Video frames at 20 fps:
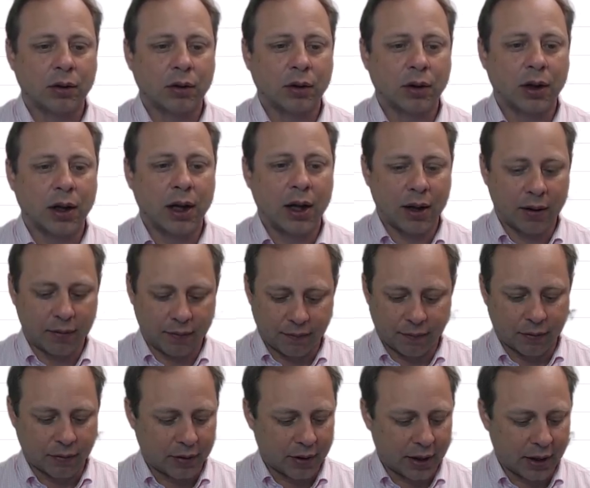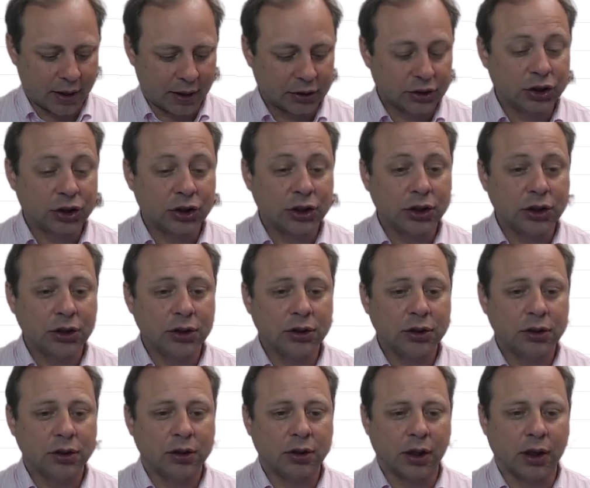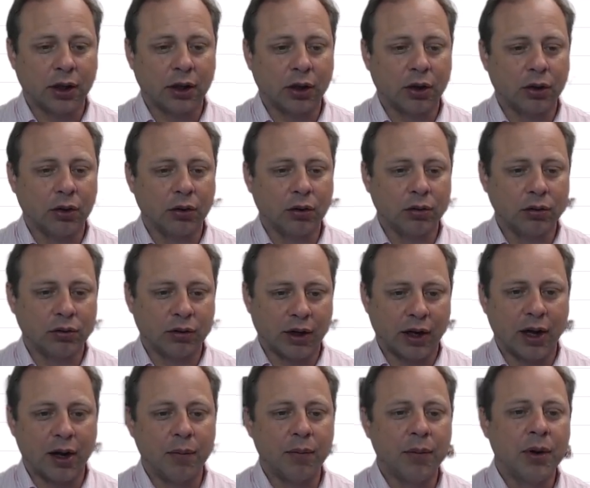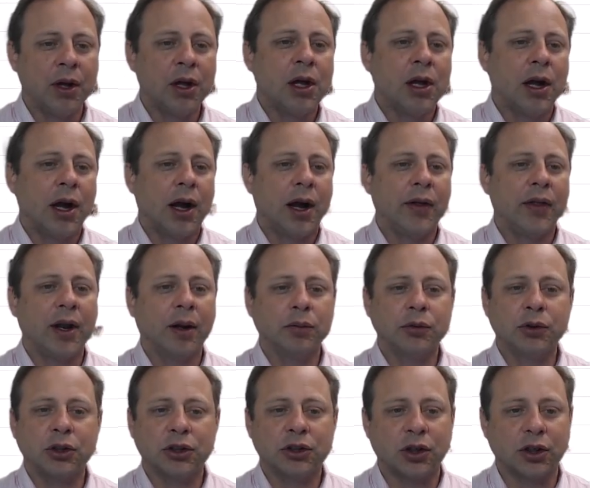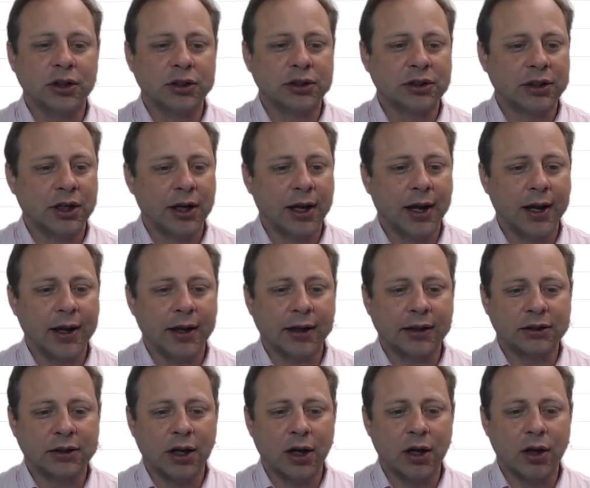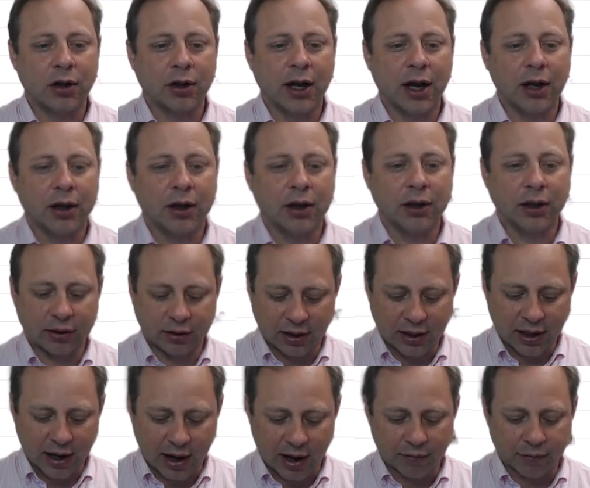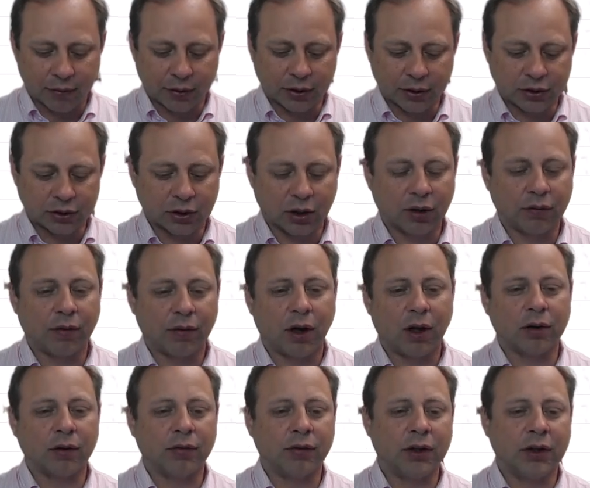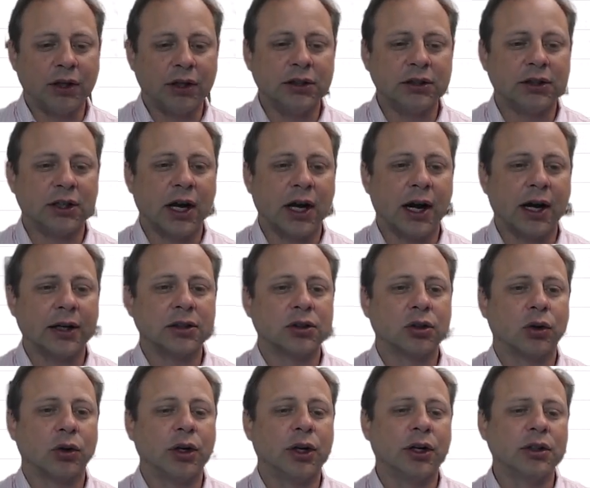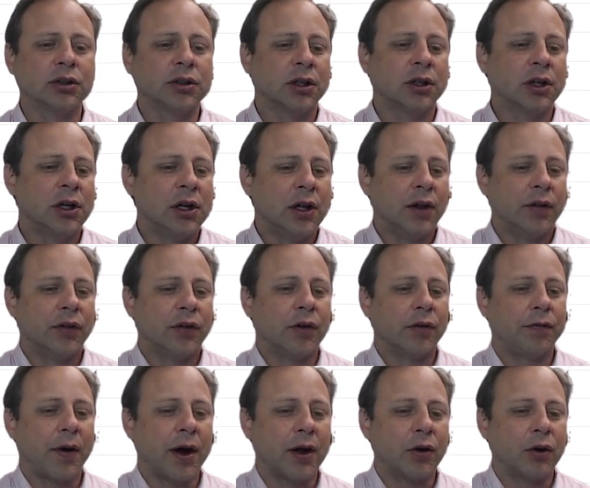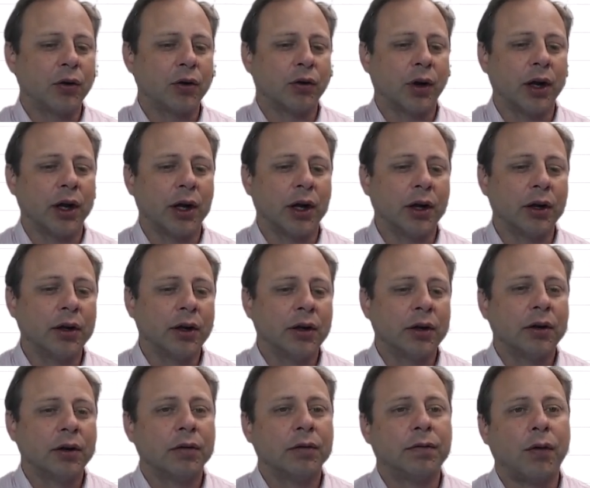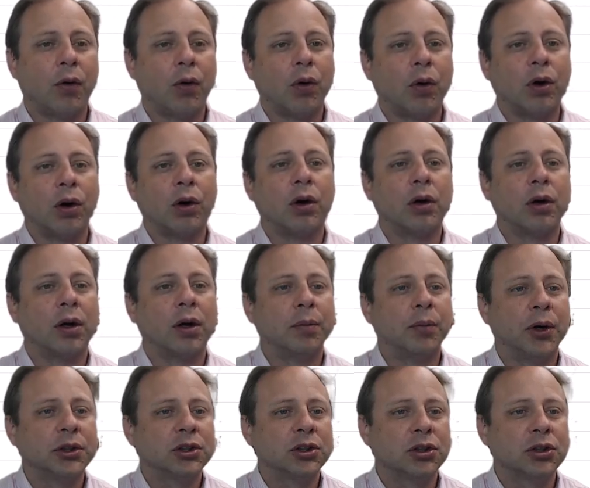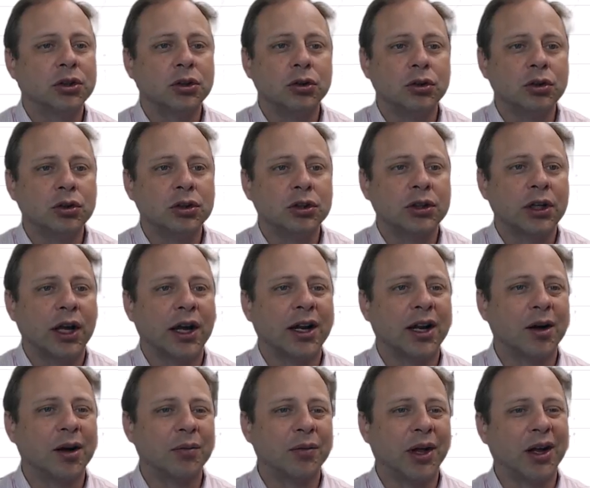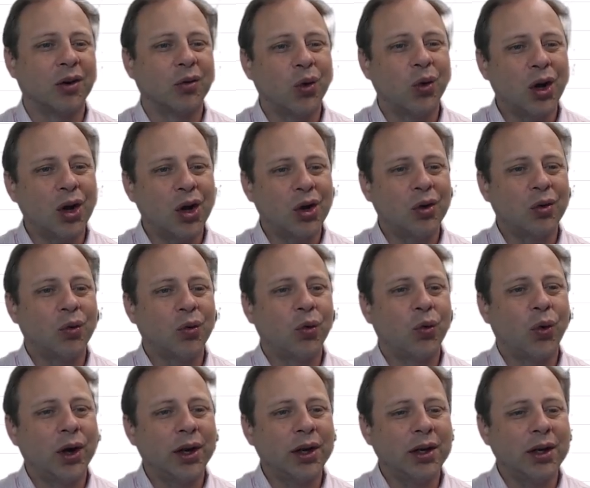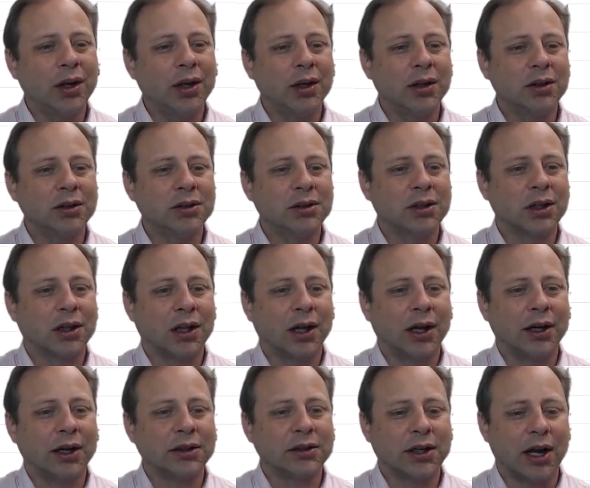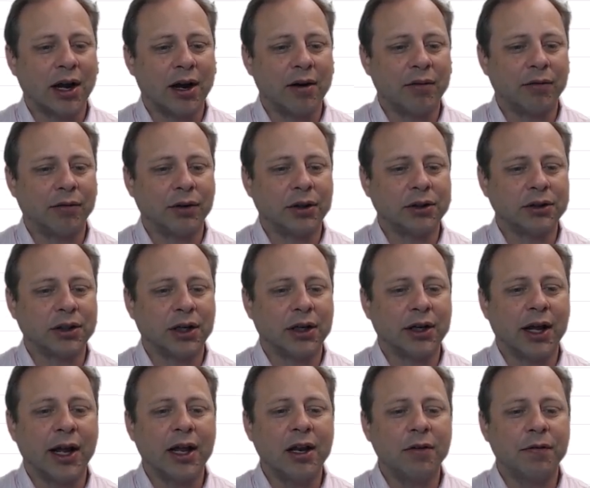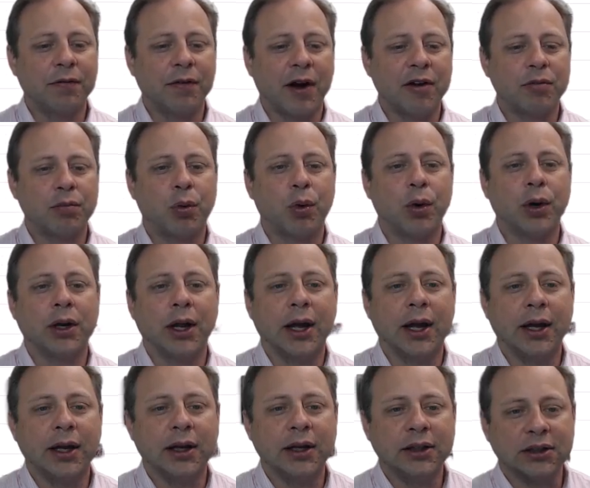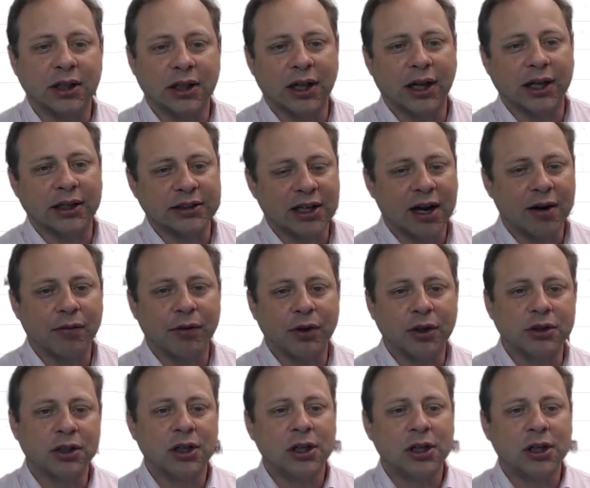Average, thank you, tab. And then I'm just going to say, hey, Excel, calculate the average of all of these guys. So here's the final grade for a bunch of students. And I'm like, well, what is the class average? And 85.8 is the class average.